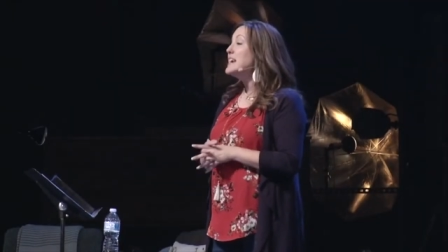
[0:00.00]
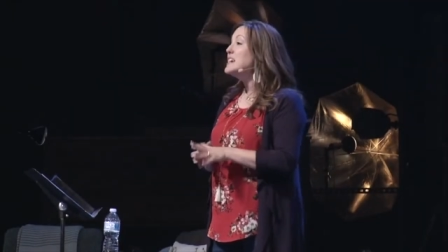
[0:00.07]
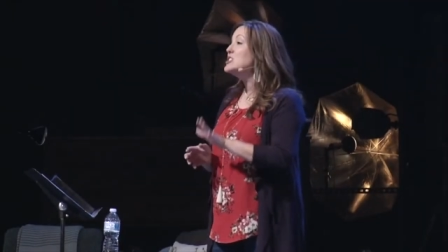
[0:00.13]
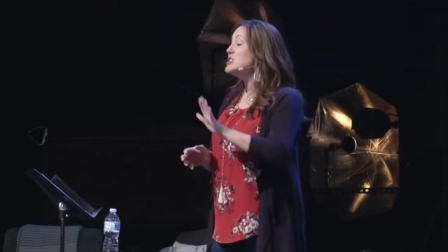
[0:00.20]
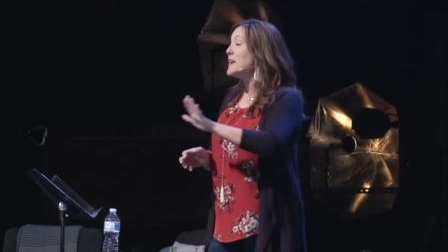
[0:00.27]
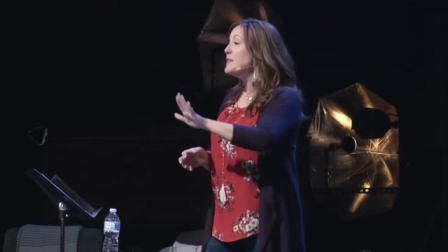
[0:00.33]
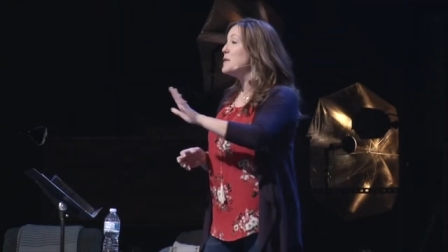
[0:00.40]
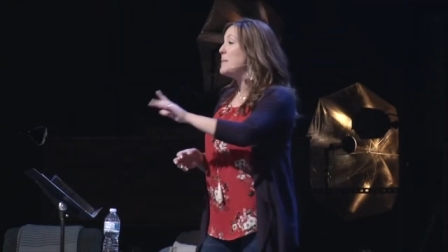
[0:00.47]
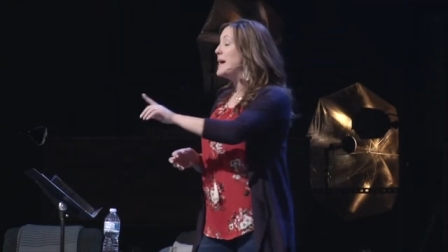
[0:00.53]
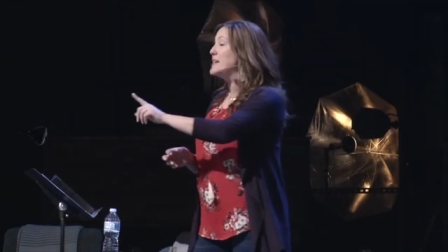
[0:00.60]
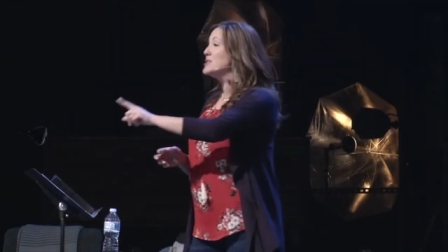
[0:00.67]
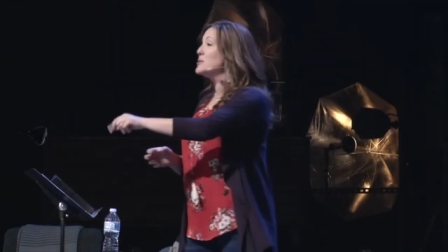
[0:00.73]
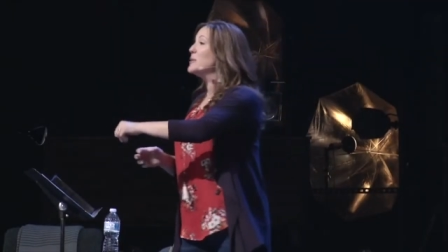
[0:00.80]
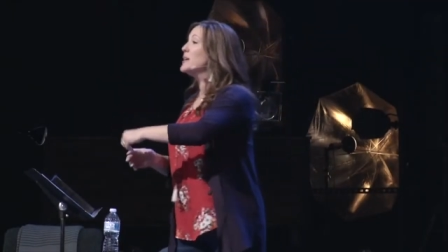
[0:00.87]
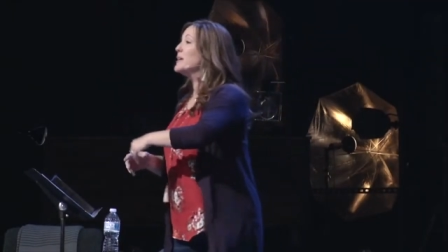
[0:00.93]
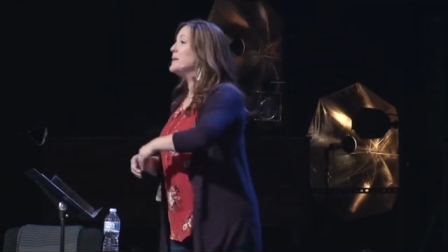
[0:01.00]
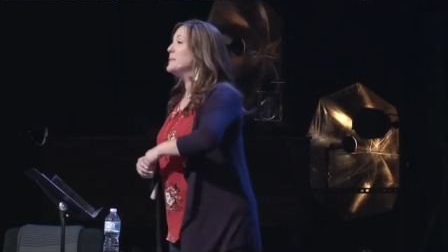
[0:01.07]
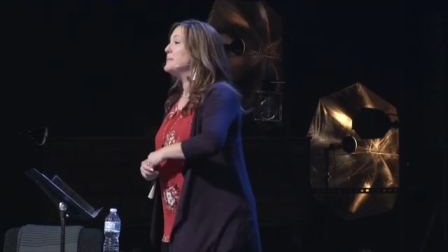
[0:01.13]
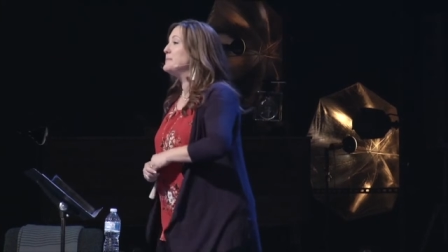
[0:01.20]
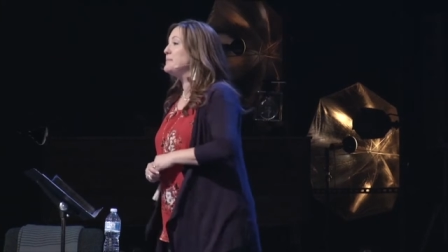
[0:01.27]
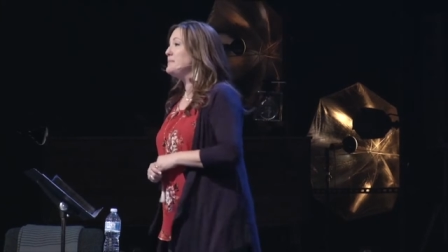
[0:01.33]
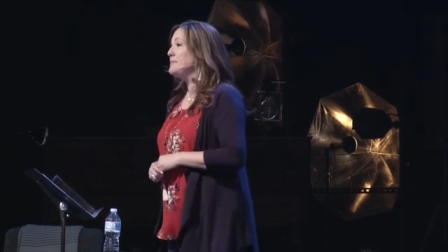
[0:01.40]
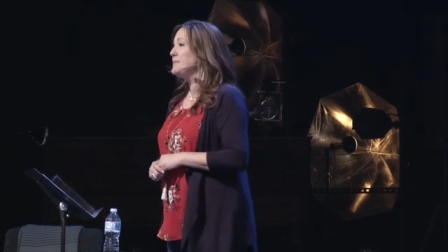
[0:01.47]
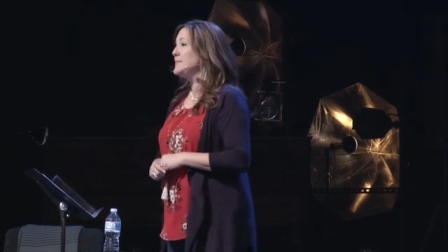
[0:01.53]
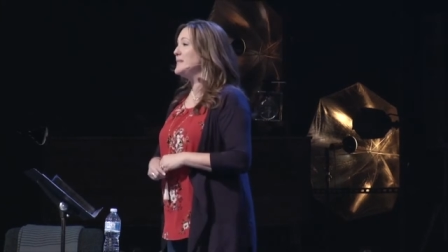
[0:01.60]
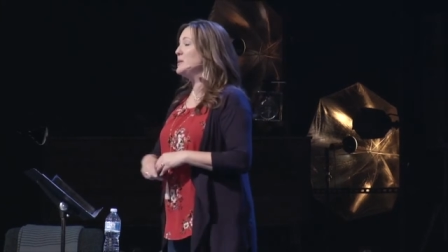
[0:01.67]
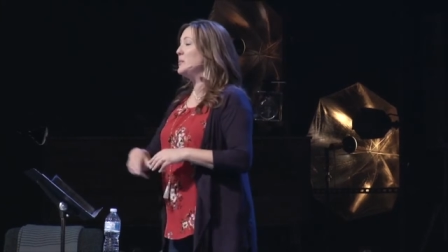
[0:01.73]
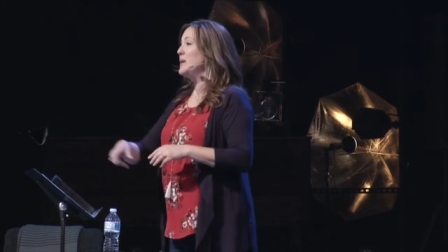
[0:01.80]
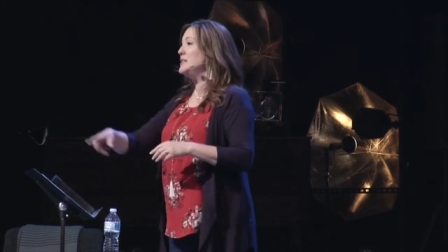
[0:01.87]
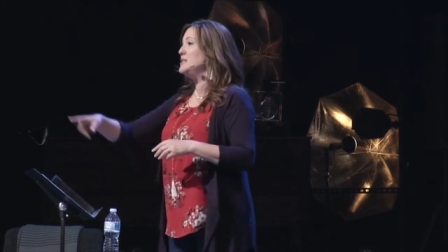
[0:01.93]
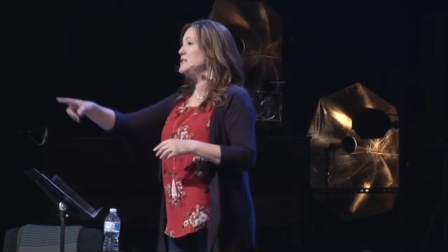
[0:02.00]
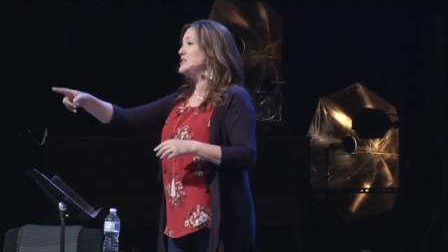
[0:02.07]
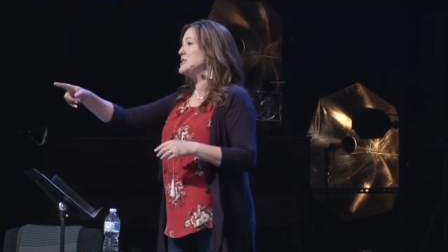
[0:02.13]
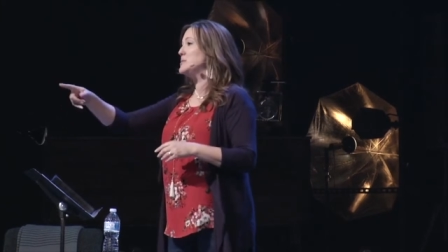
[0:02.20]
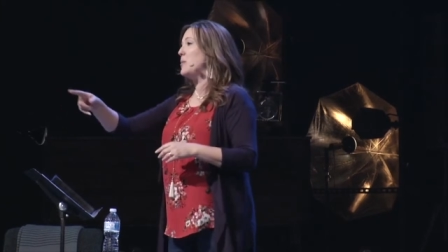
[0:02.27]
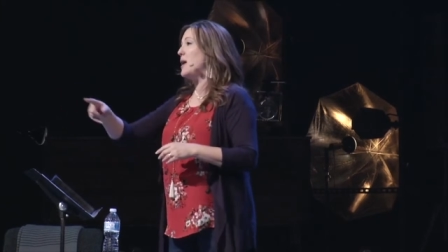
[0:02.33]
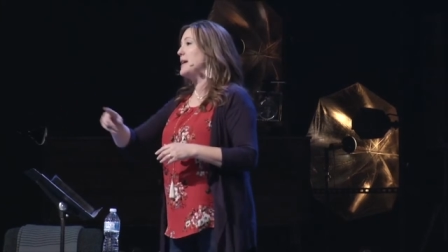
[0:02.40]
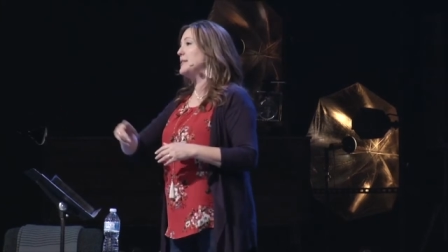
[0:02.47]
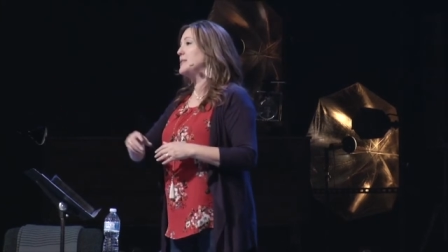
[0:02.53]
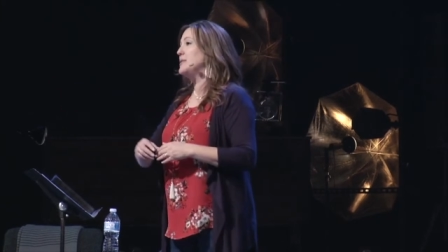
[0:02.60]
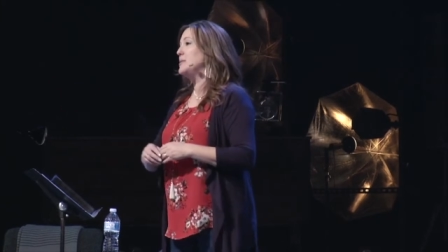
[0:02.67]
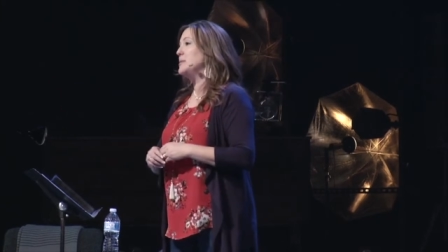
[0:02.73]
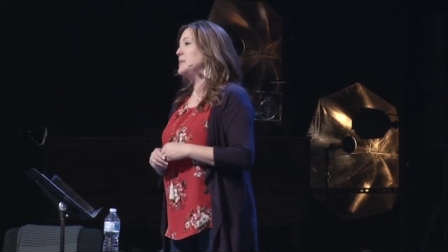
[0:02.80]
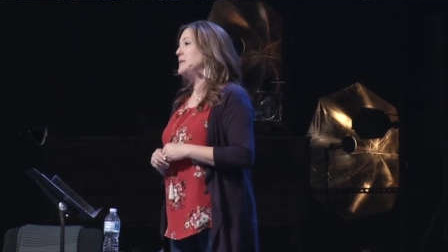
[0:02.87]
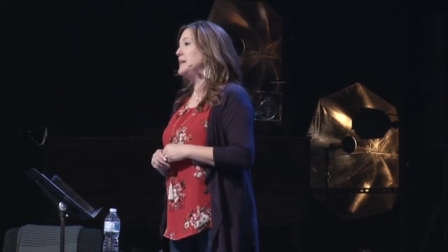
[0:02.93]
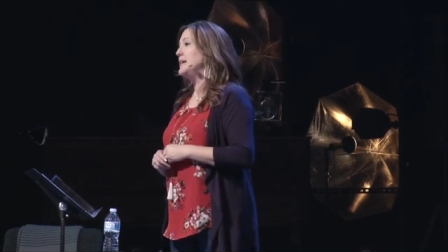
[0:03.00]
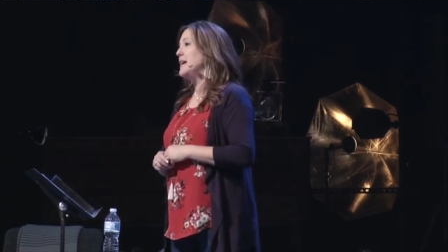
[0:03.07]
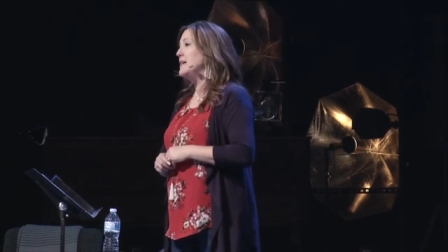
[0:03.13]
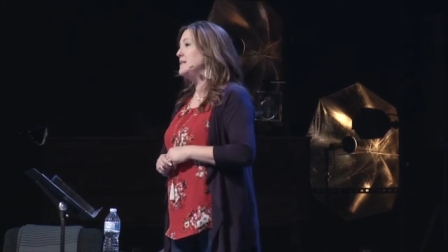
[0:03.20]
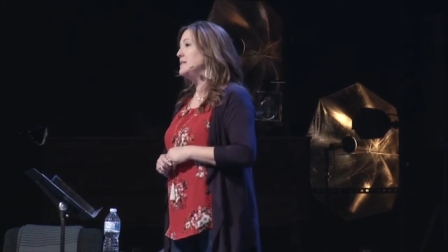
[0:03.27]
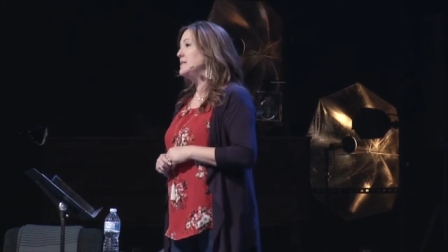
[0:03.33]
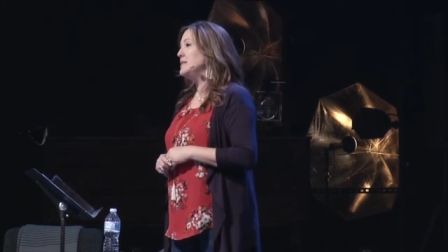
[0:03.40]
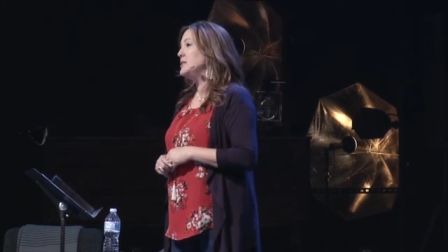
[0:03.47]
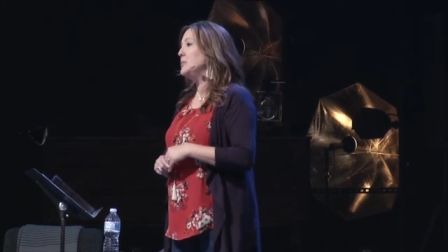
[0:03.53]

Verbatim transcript: Hey, shut the back door. The one you just walked through again.